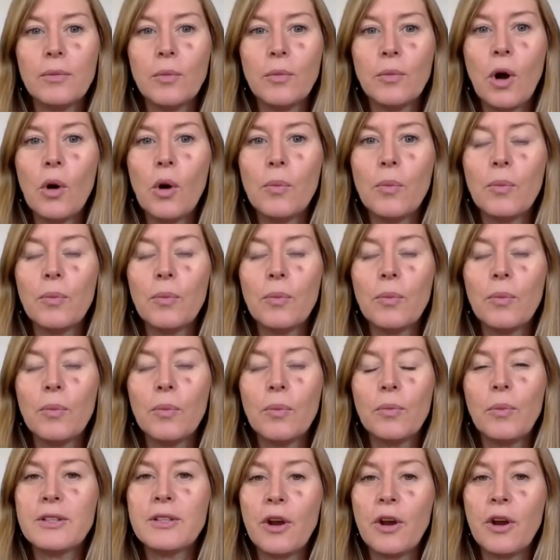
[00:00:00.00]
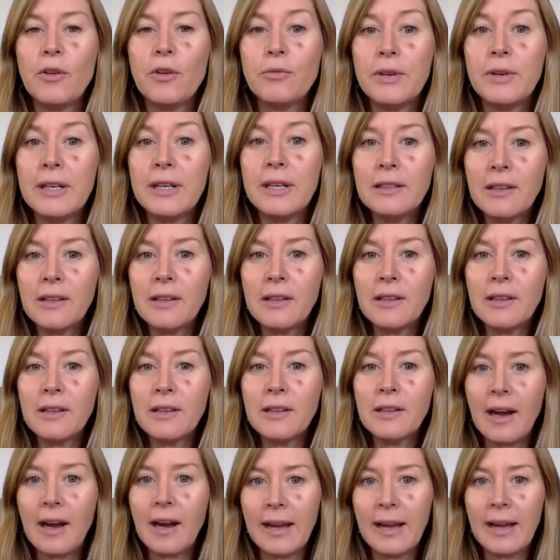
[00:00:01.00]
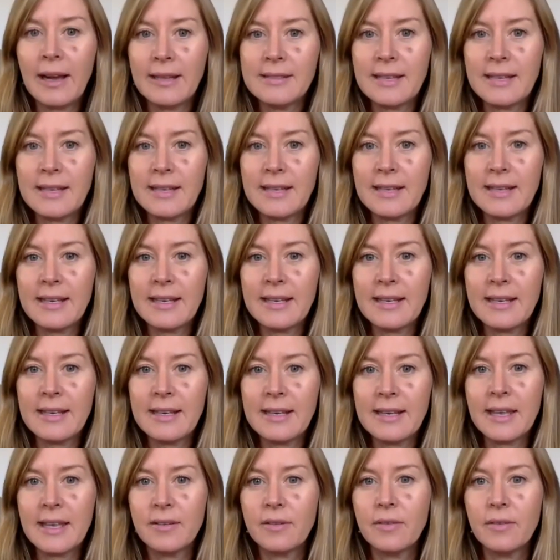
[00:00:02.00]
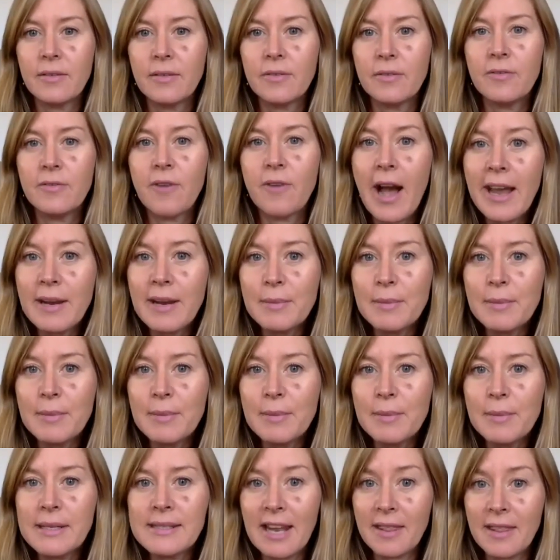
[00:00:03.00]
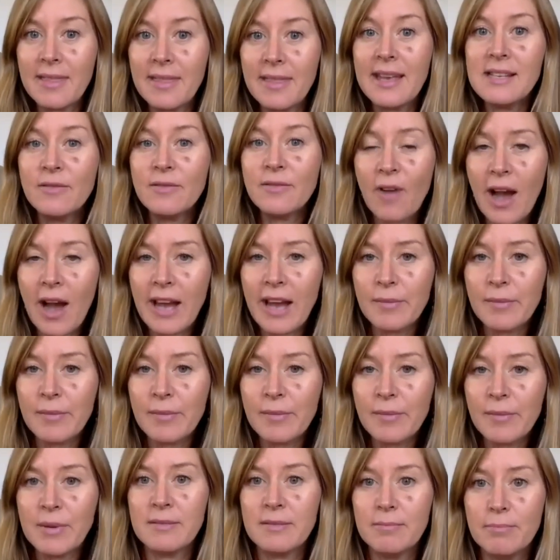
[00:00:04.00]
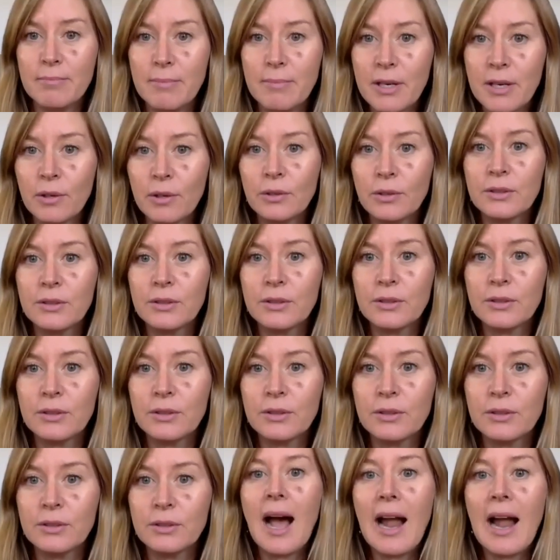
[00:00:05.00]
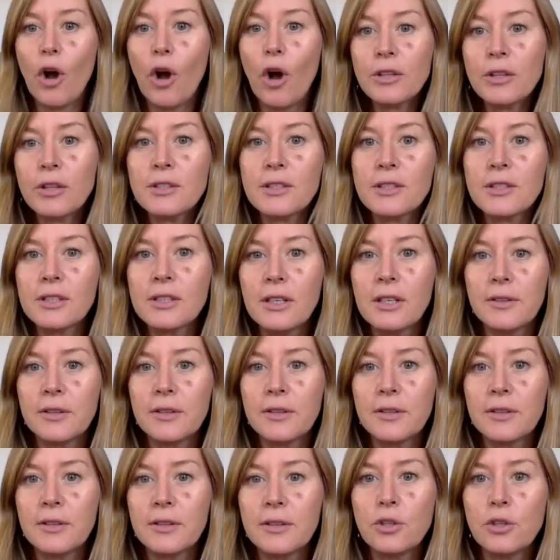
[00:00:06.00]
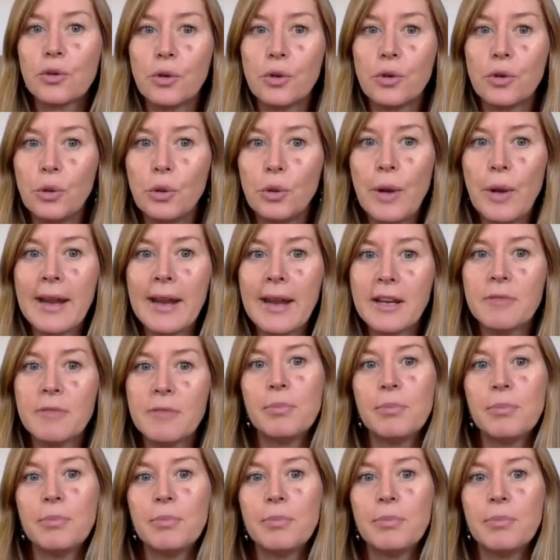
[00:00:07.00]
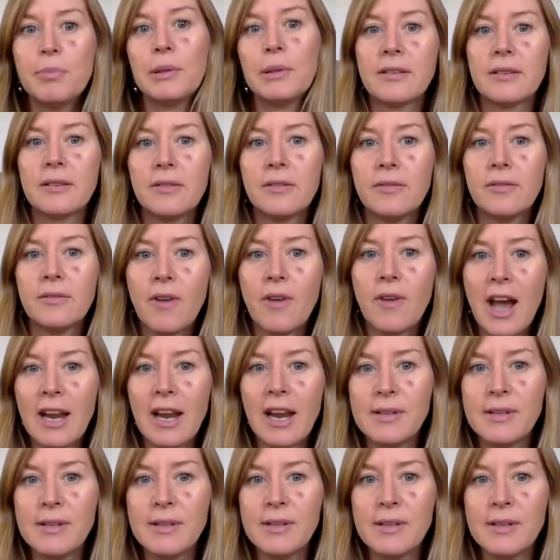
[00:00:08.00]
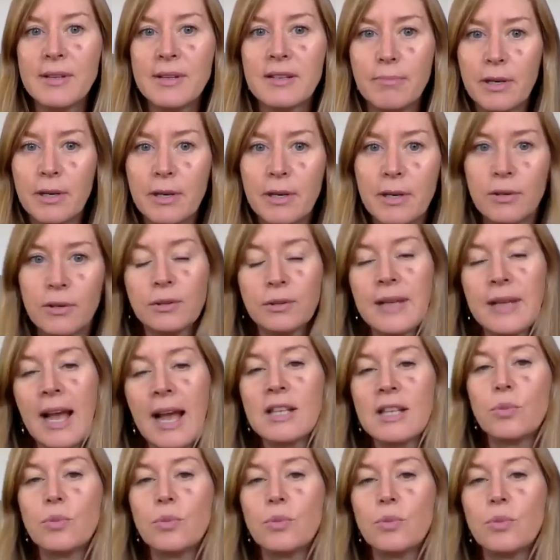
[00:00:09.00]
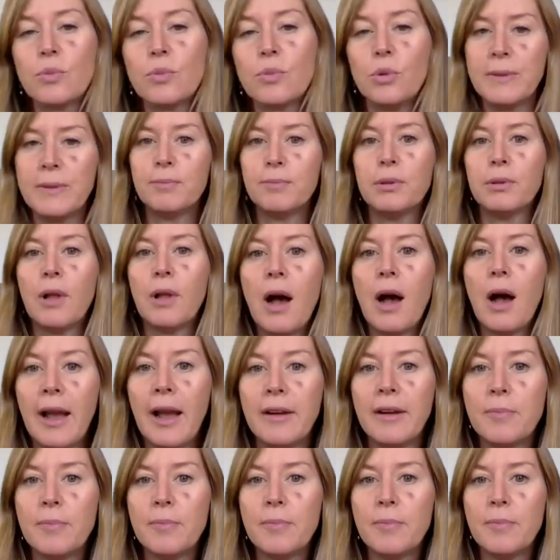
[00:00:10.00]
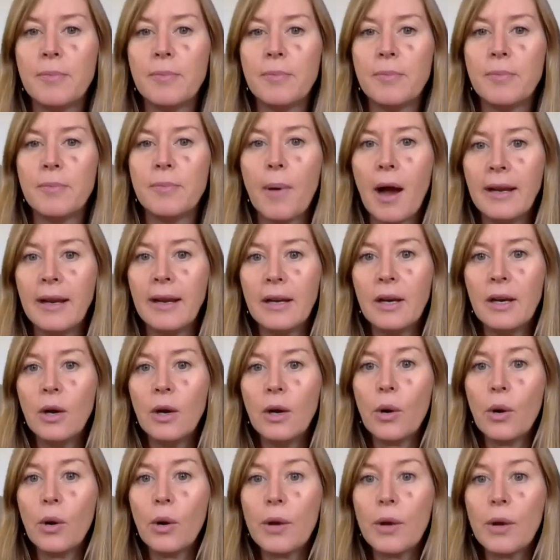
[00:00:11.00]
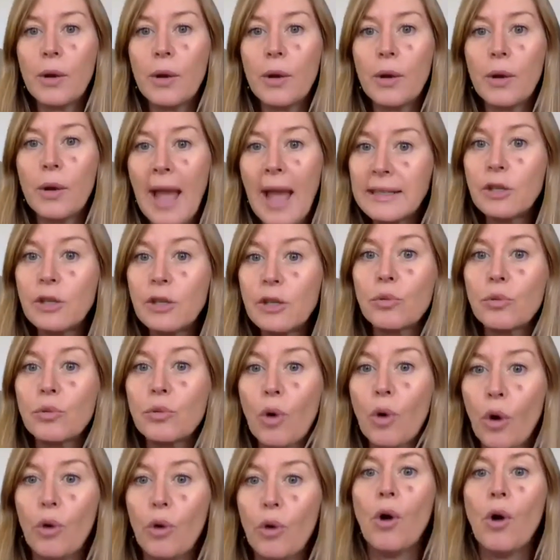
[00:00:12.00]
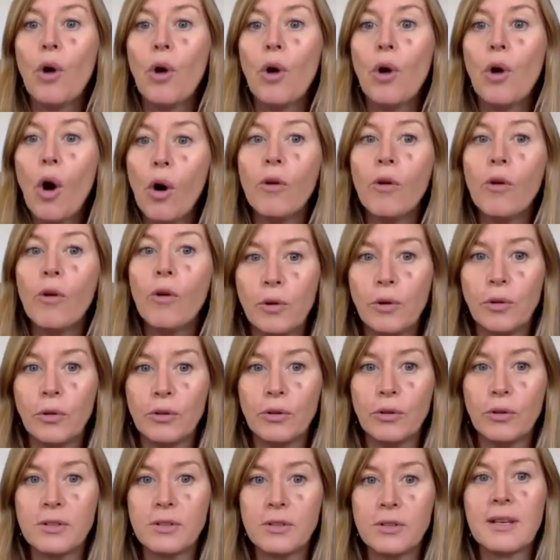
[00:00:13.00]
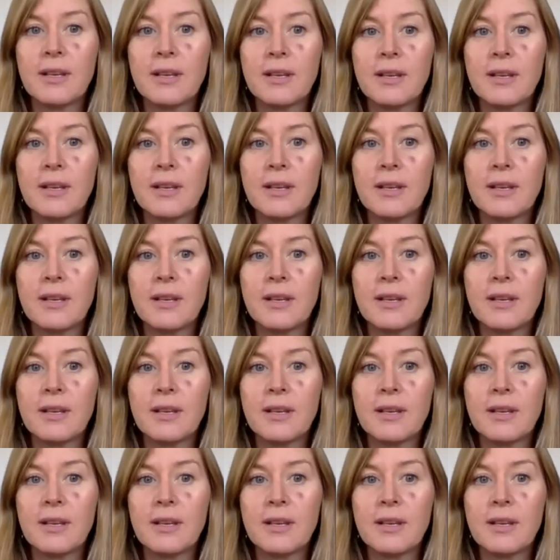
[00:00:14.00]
what we don't realize is that these vitamins and minerals are not the true and complete vitamins and minerals as would be supplied by organically grown whole foods,